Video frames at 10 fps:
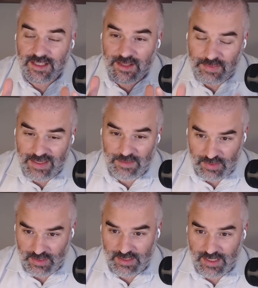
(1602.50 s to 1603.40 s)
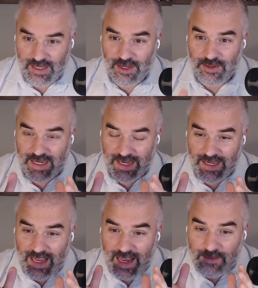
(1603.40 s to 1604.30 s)
the people. Okay.
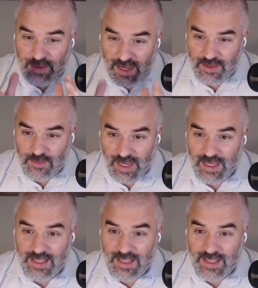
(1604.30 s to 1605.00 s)
And by the way,